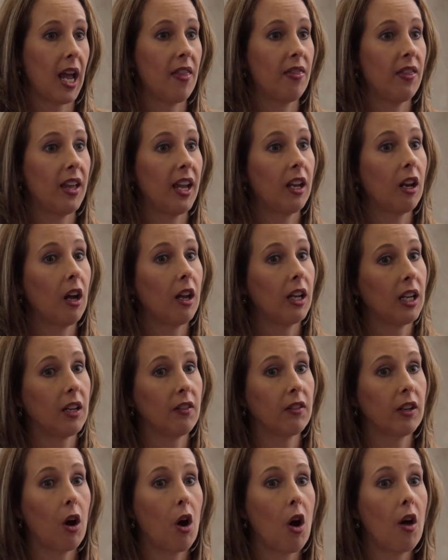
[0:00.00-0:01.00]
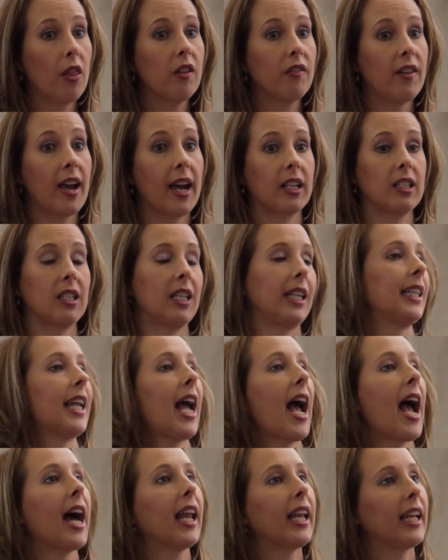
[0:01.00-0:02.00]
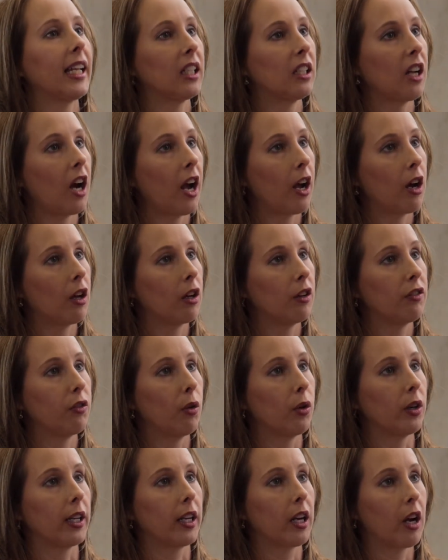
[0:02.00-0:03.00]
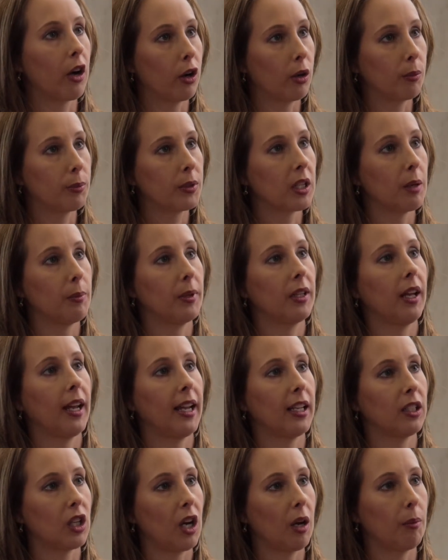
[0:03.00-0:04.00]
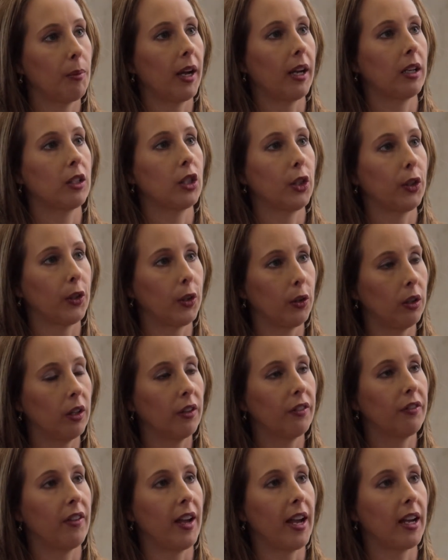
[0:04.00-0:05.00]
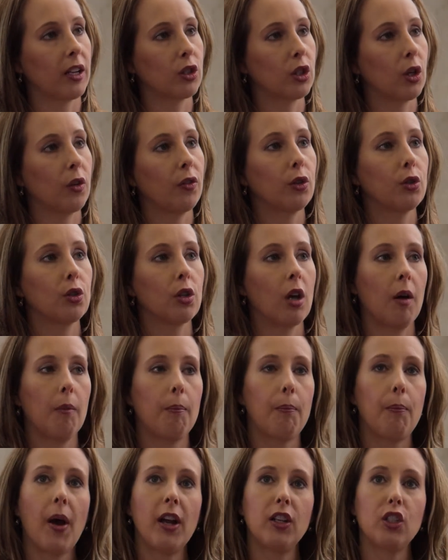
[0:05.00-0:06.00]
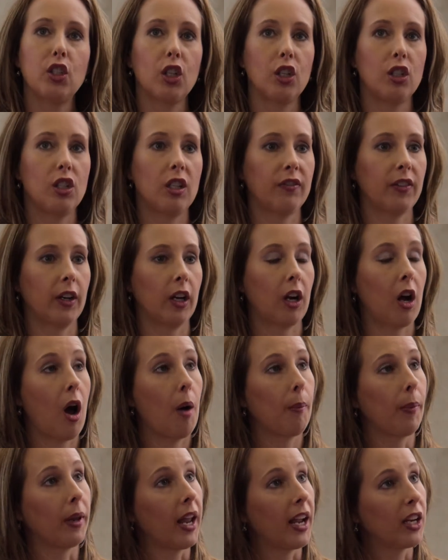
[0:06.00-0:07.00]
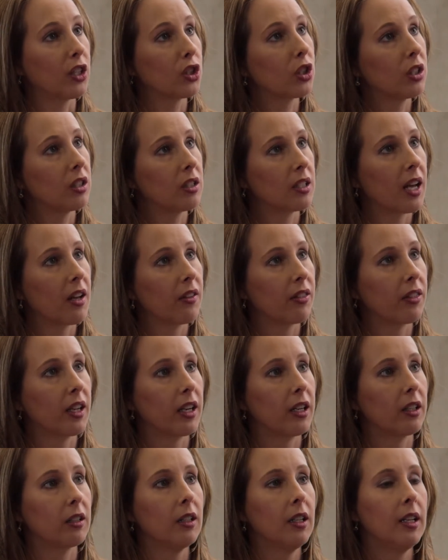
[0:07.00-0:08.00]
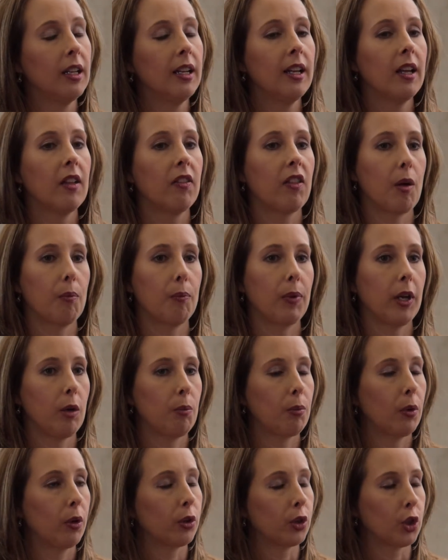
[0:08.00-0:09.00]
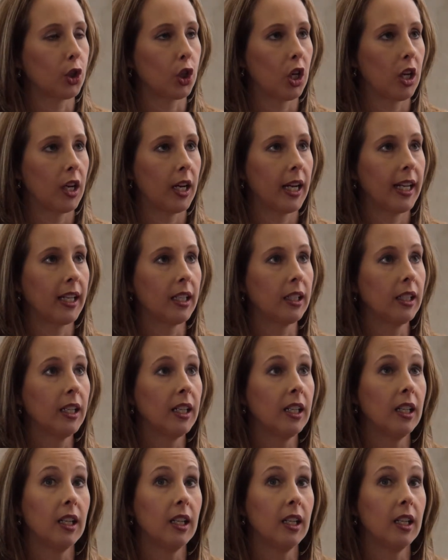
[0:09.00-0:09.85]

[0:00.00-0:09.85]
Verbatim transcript: And then even on the vaccine, adding an ionophore to curb some of the antibacterial mm-hmm. effects. So there's a bunch of different combinations out there that people are trying.